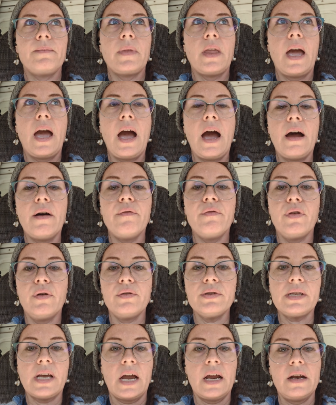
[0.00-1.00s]
have
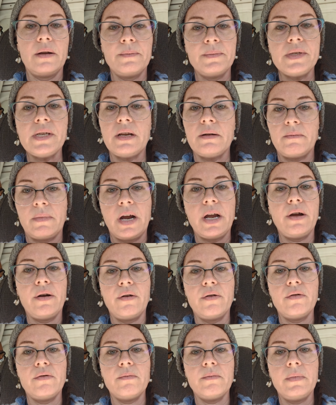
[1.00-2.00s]
those items in my
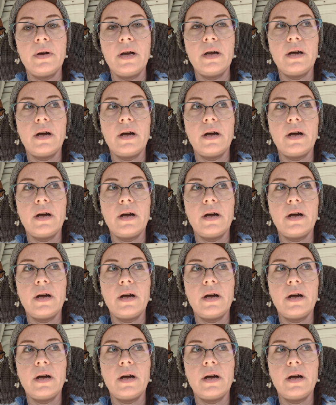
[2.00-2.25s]
home.